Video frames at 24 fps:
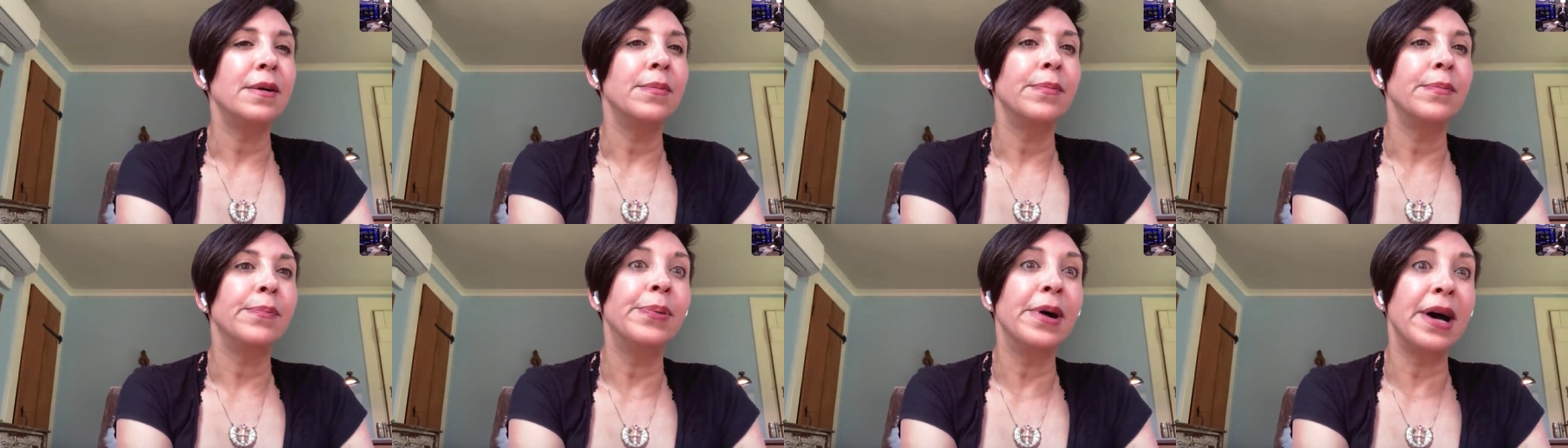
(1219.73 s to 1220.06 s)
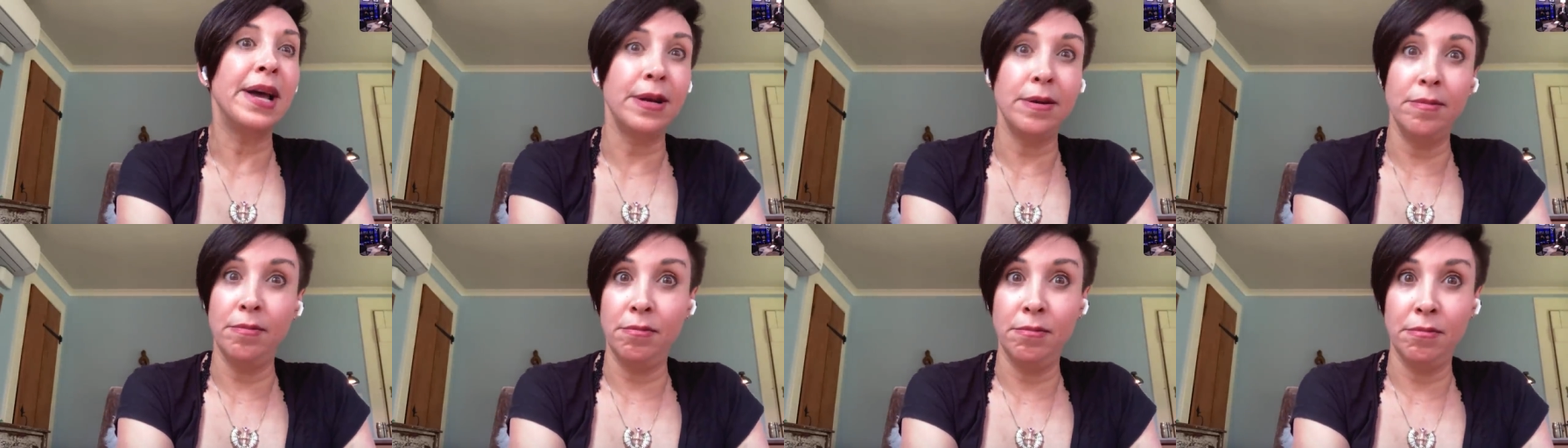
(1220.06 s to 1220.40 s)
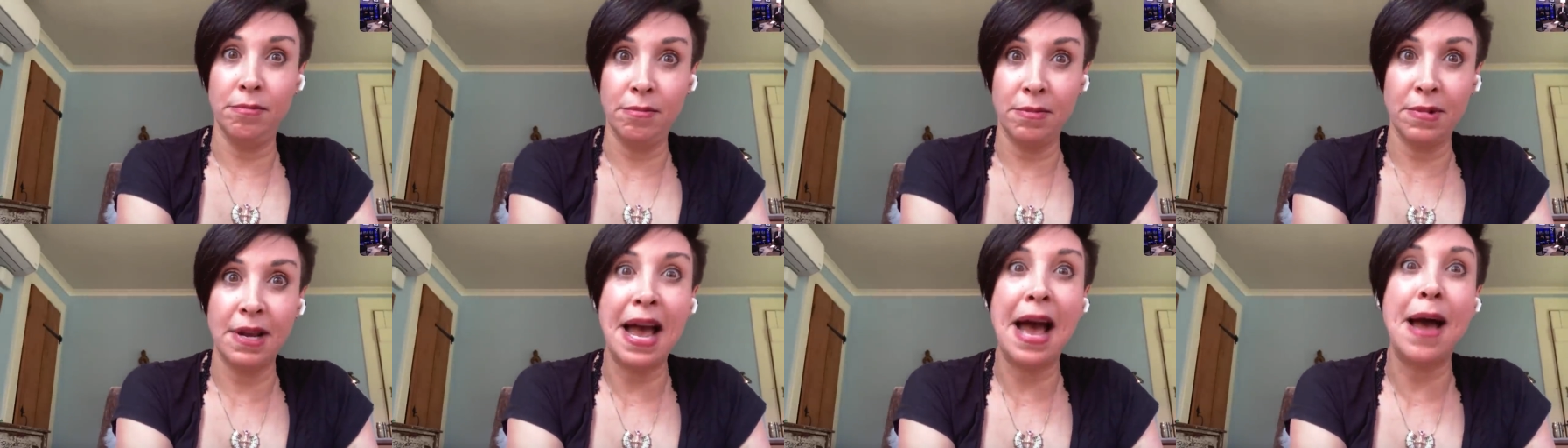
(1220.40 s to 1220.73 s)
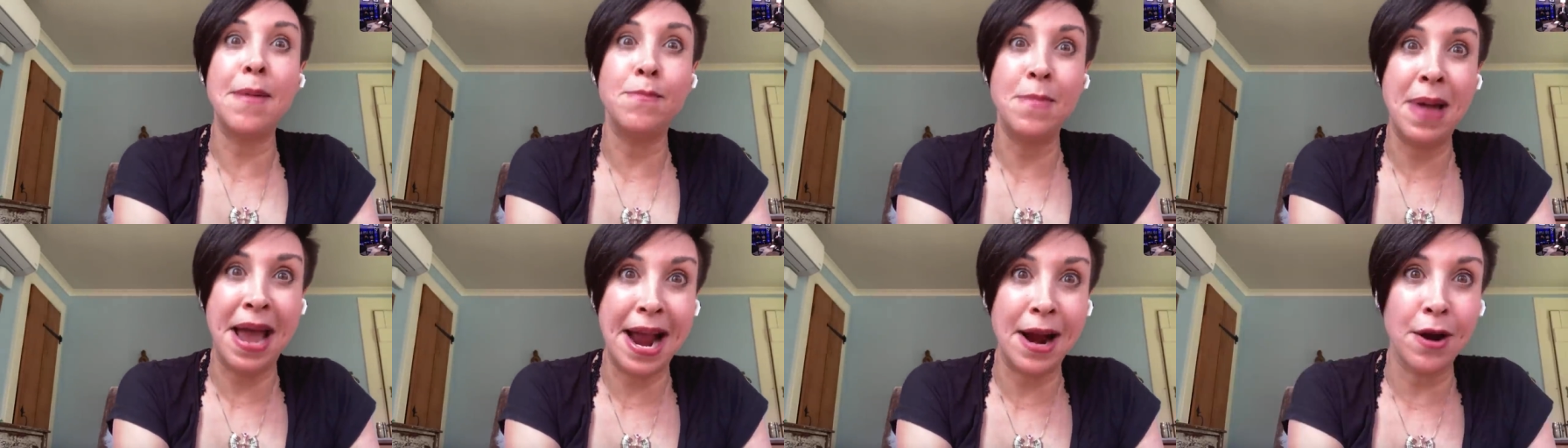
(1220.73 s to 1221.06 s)
but
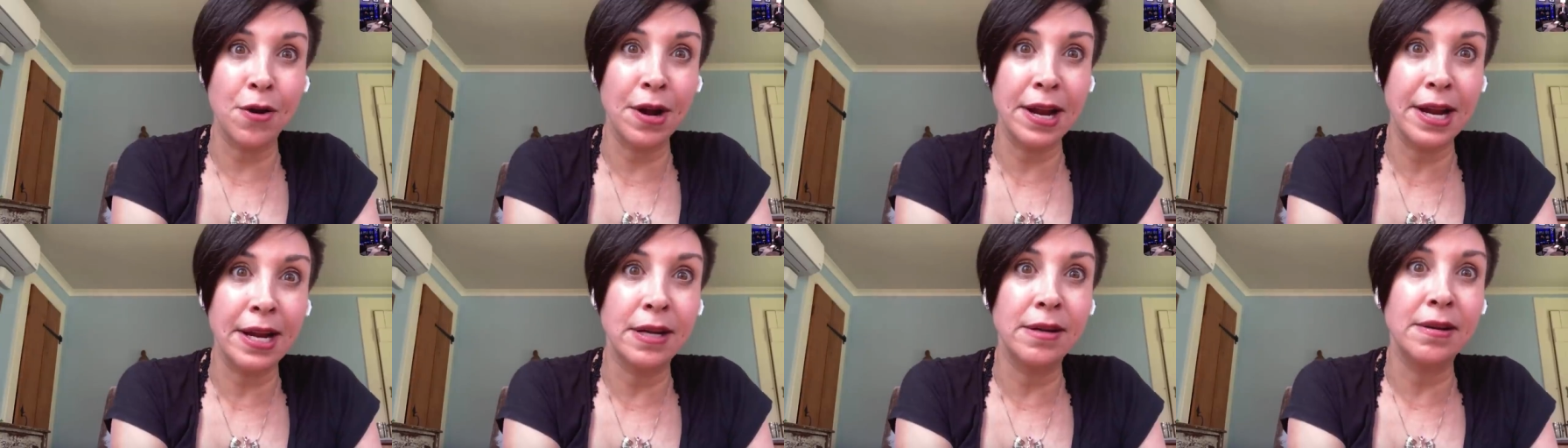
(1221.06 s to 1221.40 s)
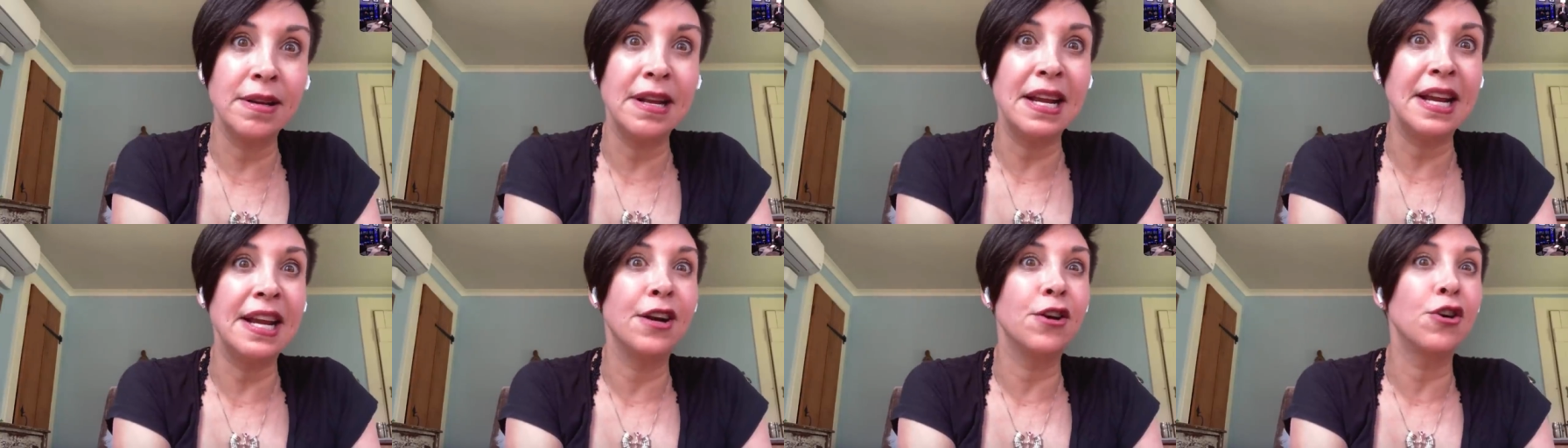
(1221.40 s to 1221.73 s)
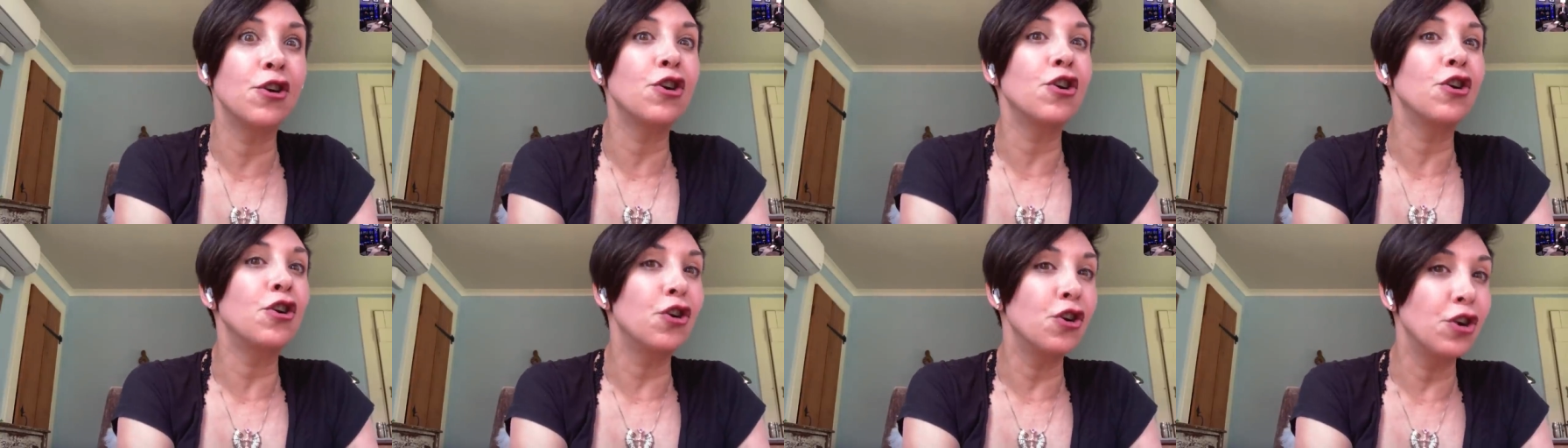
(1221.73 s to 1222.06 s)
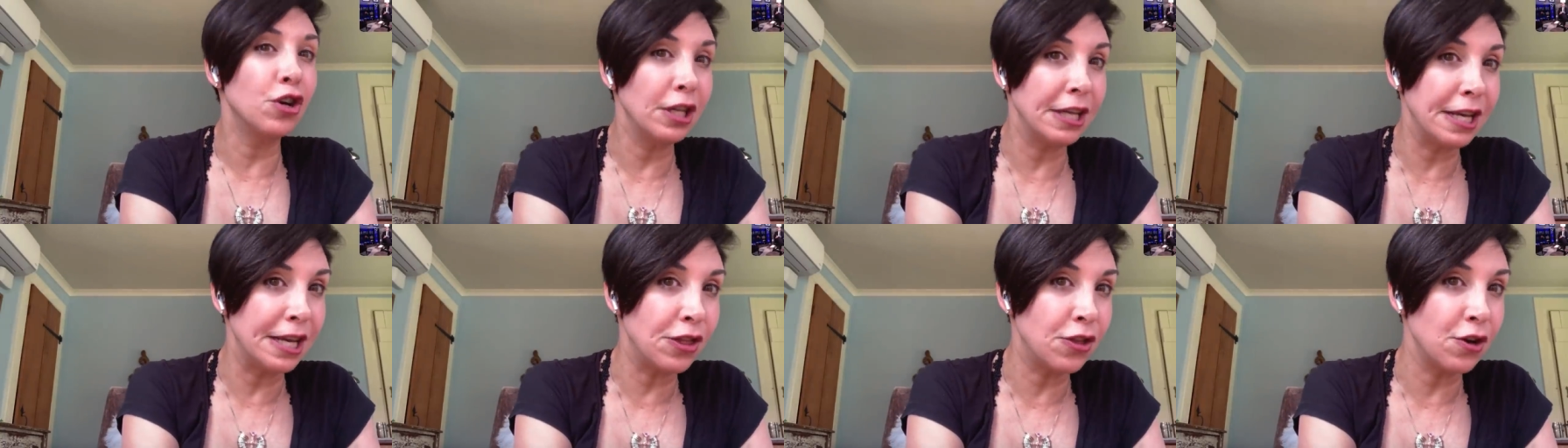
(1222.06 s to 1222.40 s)
got married in her
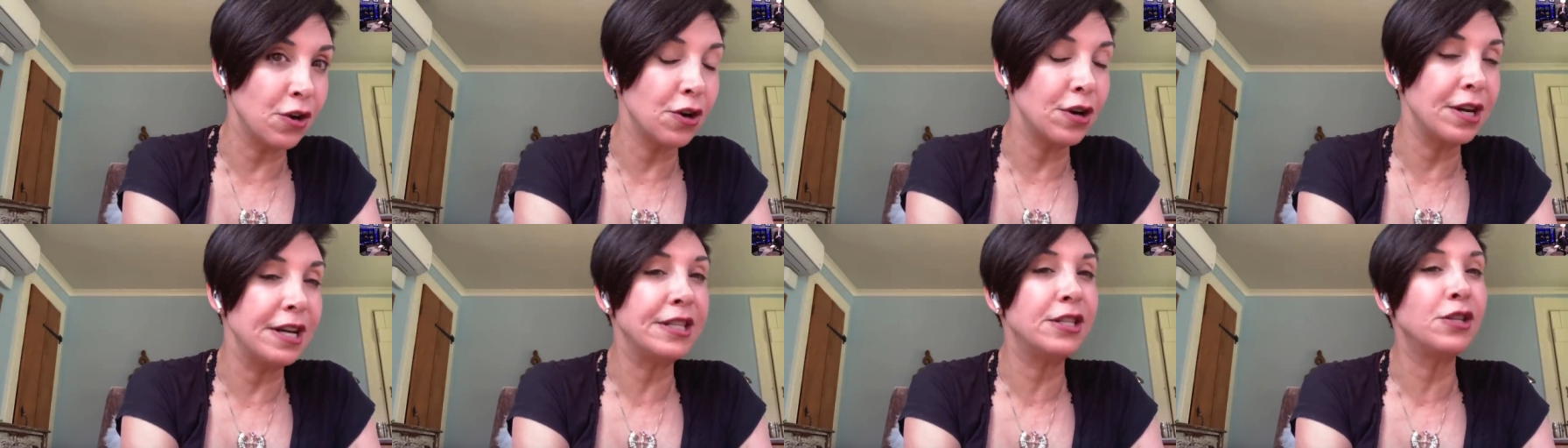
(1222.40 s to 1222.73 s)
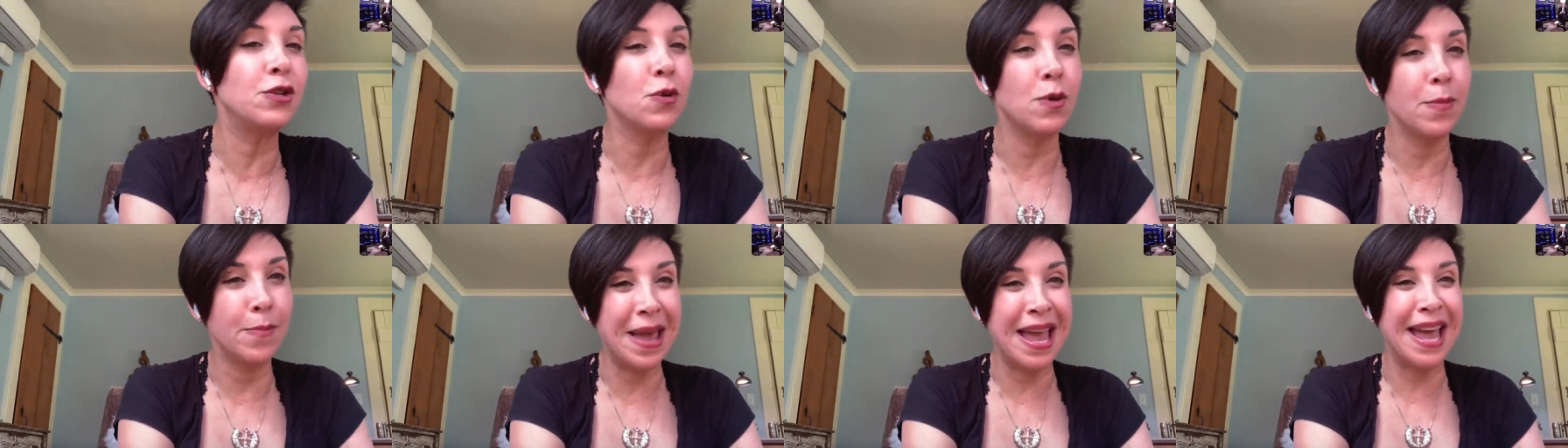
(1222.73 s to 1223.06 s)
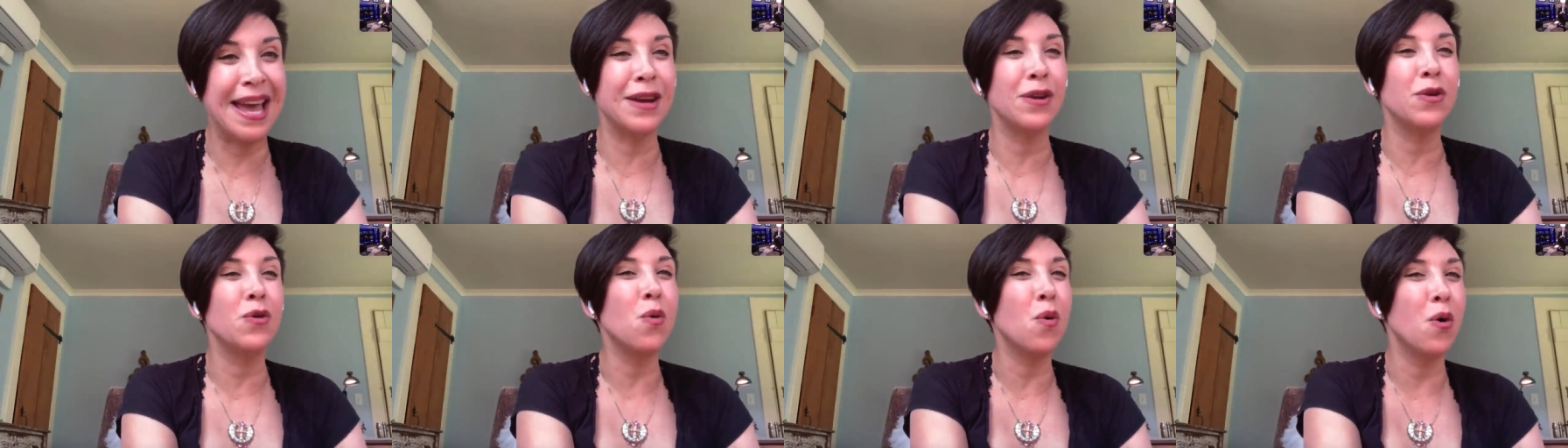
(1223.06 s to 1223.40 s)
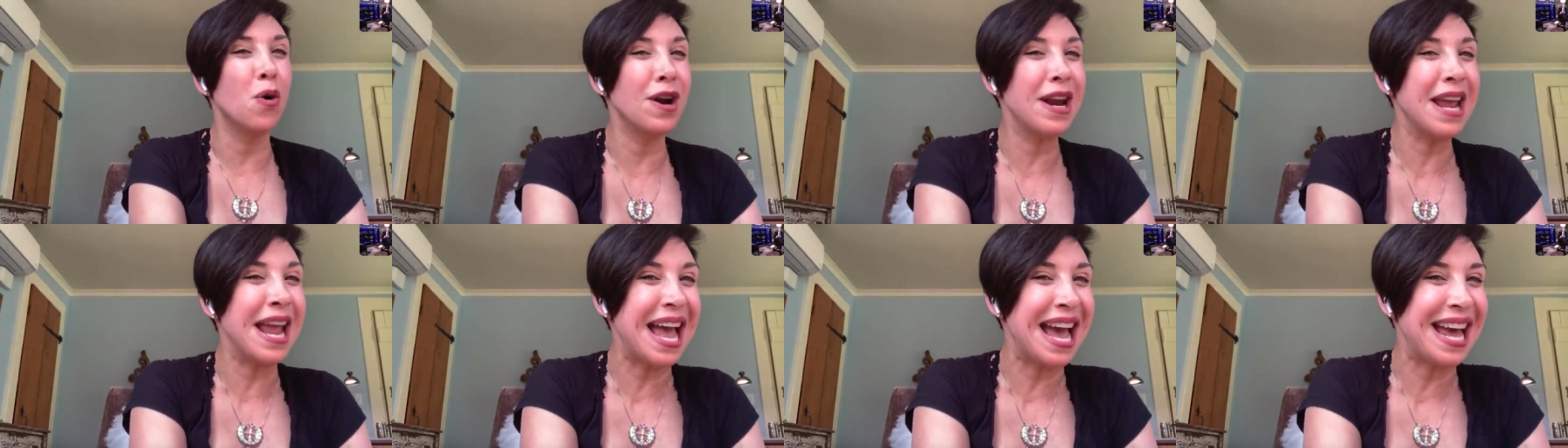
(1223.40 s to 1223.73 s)
early 30s to a man who
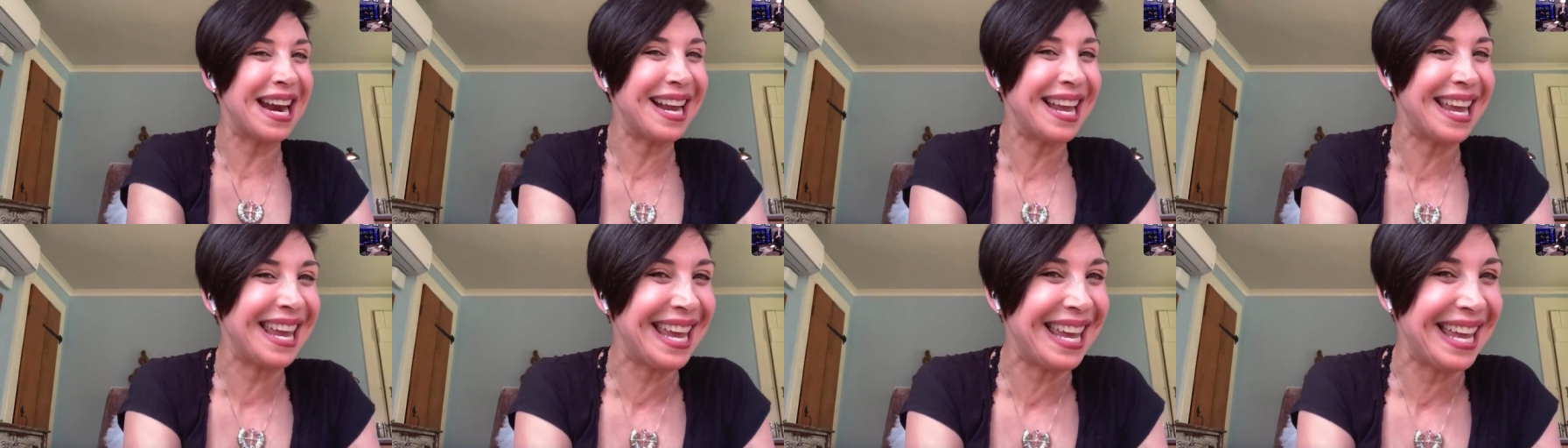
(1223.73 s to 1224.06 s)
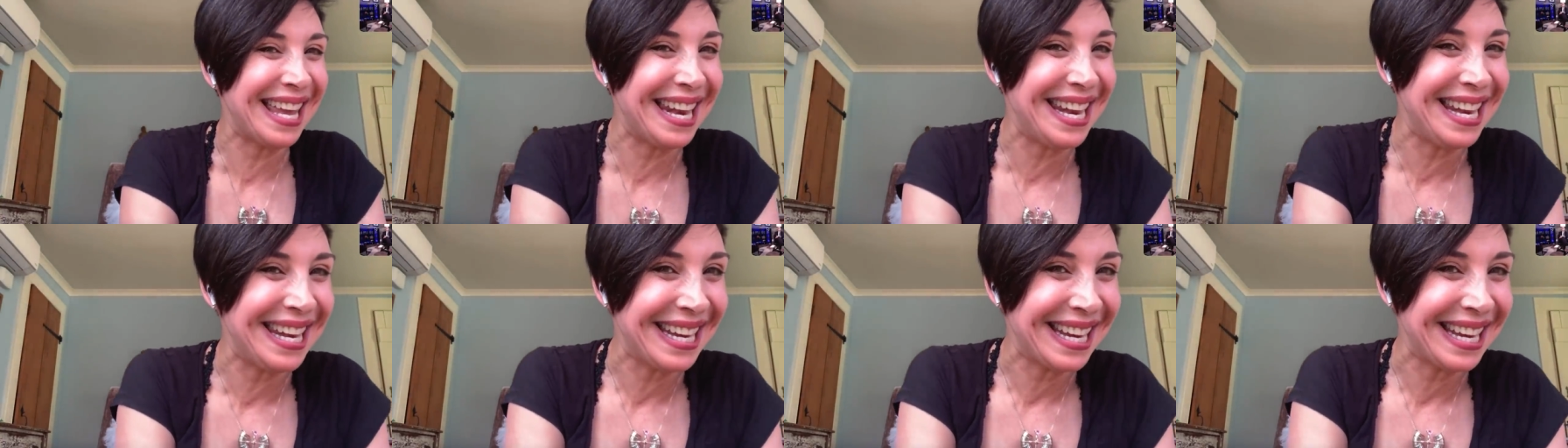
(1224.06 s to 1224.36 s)
already had a kid.